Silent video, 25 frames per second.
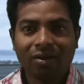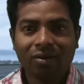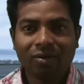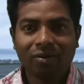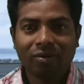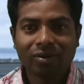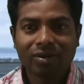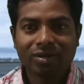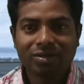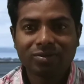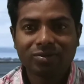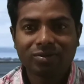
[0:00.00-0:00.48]

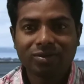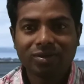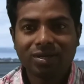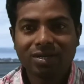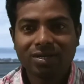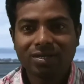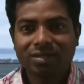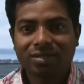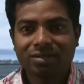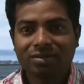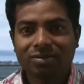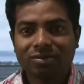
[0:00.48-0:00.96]
Okay,
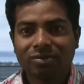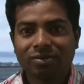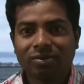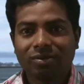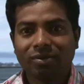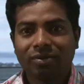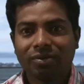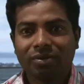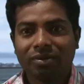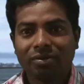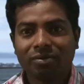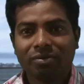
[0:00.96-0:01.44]
students,
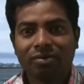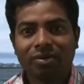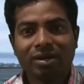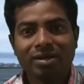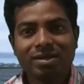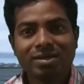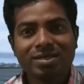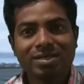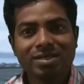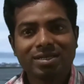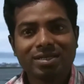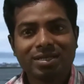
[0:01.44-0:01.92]
so you
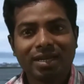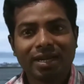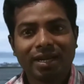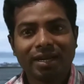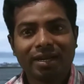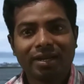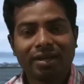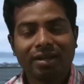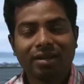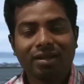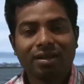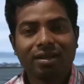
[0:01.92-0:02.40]
understand
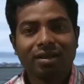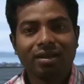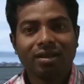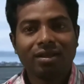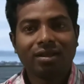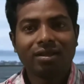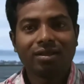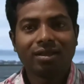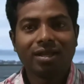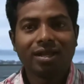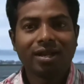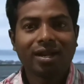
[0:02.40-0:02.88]

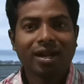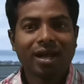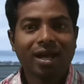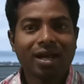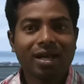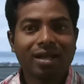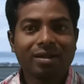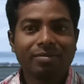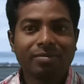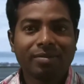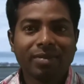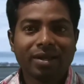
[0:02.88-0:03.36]
there
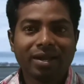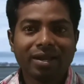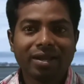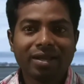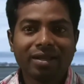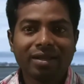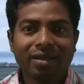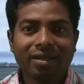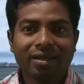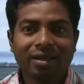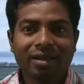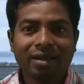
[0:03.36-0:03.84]
are
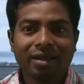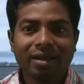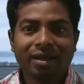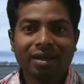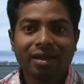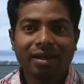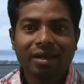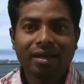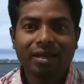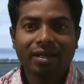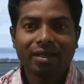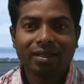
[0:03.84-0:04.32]
many
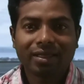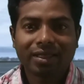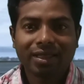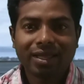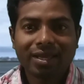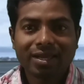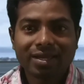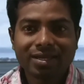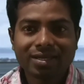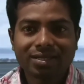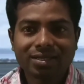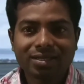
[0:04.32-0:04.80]

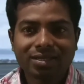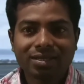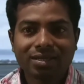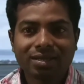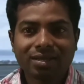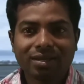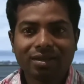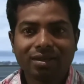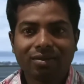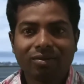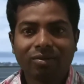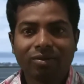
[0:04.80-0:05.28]
things,
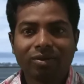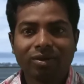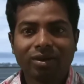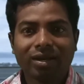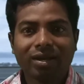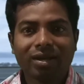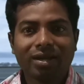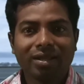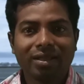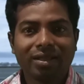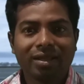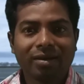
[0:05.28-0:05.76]
okay,
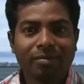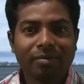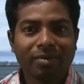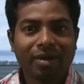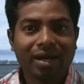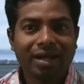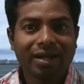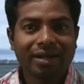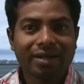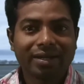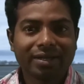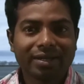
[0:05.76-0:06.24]
in the
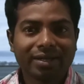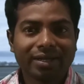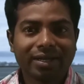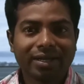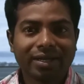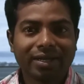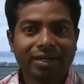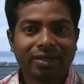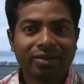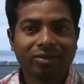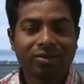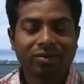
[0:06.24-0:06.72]

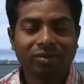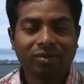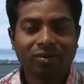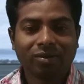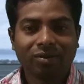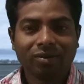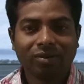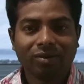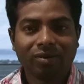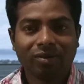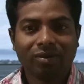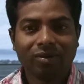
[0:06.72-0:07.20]
market
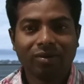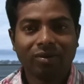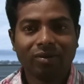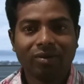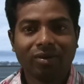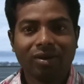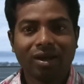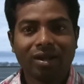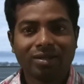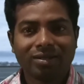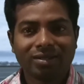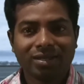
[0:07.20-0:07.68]

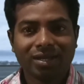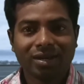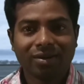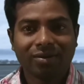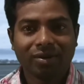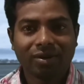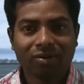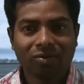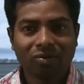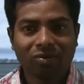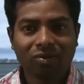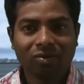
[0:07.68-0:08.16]
or at
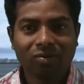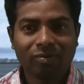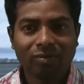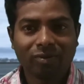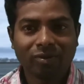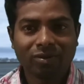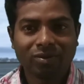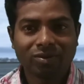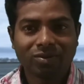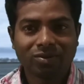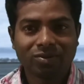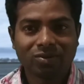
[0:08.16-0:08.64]
our home
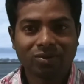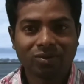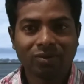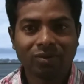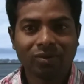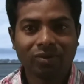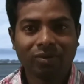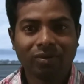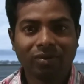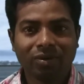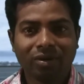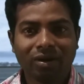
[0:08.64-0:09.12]

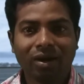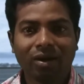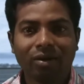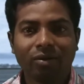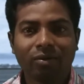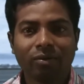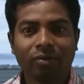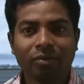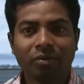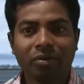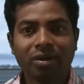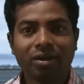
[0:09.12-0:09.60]
also,
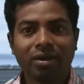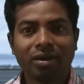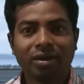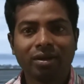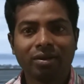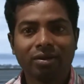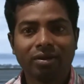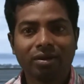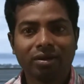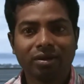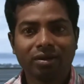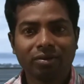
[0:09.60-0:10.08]

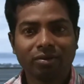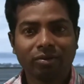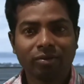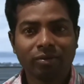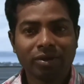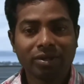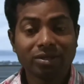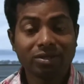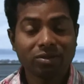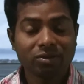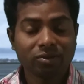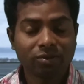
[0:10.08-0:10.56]

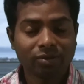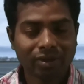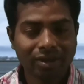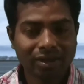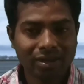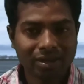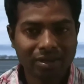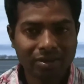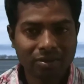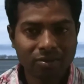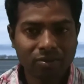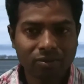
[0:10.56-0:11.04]
which we
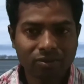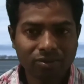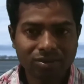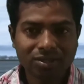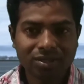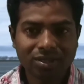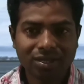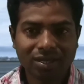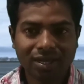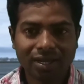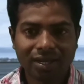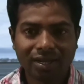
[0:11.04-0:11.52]

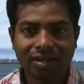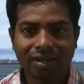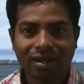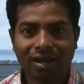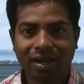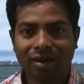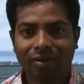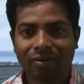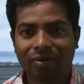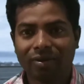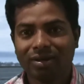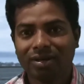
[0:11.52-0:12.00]
use in
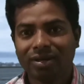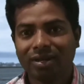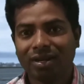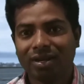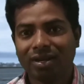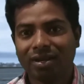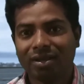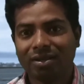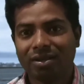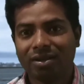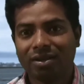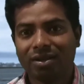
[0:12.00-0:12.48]
our
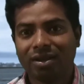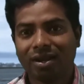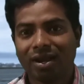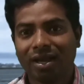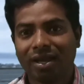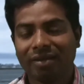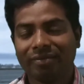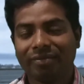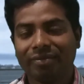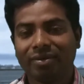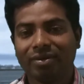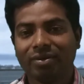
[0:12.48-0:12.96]
daily
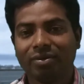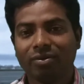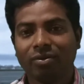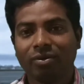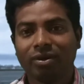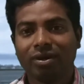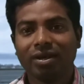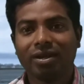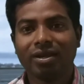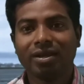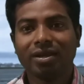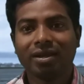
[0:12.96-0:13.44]
life.
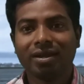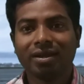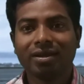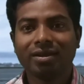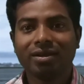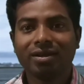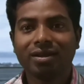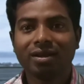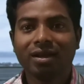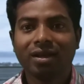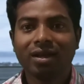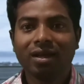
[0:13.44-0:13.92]
Okay,
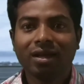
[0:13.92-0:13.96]
in